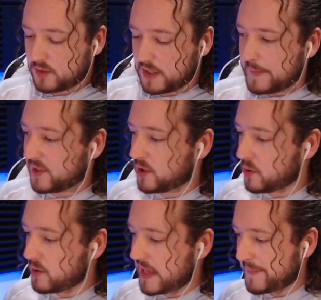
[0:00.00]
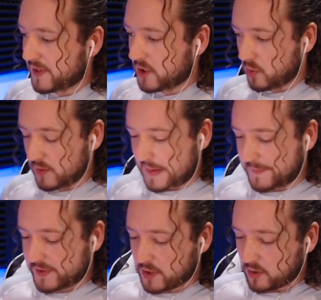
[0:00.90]
Keep it going. Keep it going. Keep
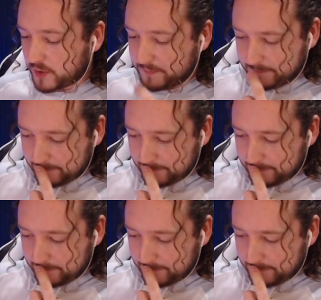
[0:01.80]
it going.